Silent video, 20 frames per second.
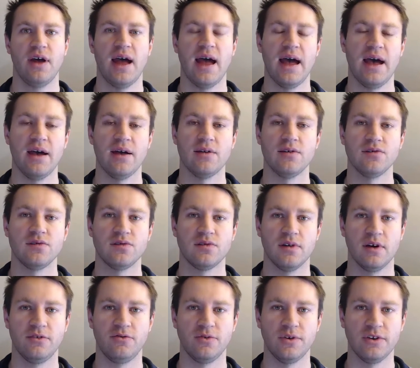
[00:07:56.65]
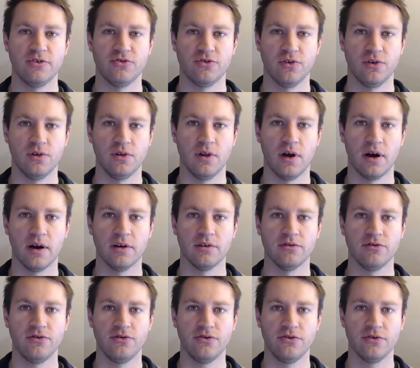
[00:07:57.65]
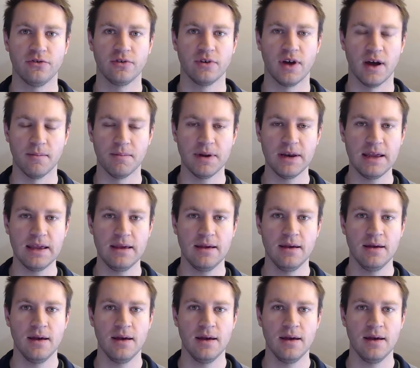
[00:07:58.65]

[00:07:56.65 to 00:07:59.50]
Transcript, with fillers: as a traditional large company,